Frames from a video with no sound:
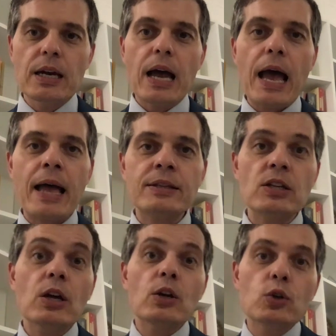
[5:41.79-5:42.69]
and
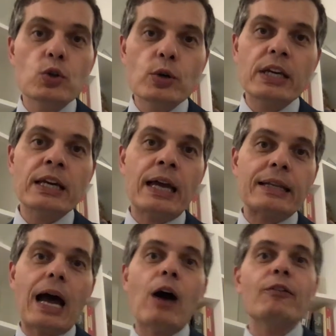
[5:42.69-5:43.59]
looking at
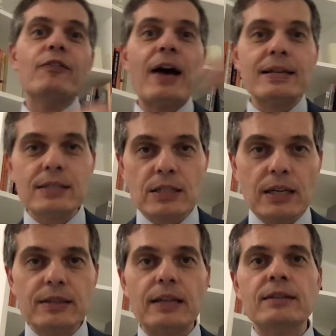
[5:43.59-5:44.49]
how fast
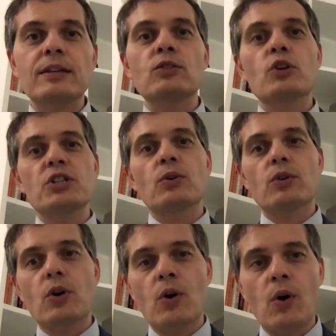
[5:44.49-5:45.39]
that technological
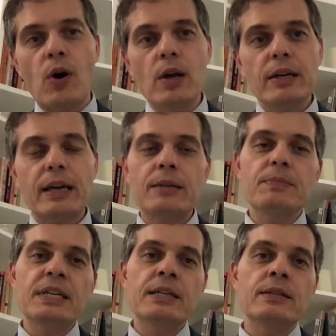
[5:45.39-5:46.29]
core can
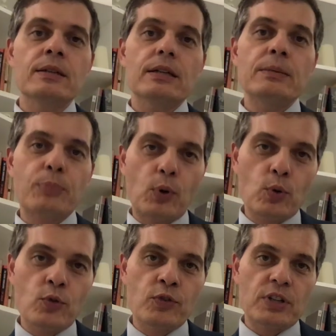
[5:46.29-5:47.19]
be
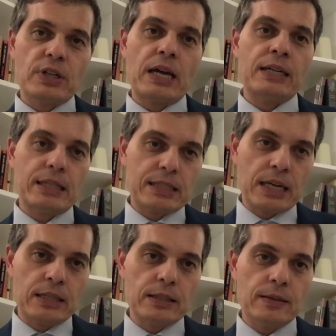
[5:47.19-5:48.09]
improved and extended.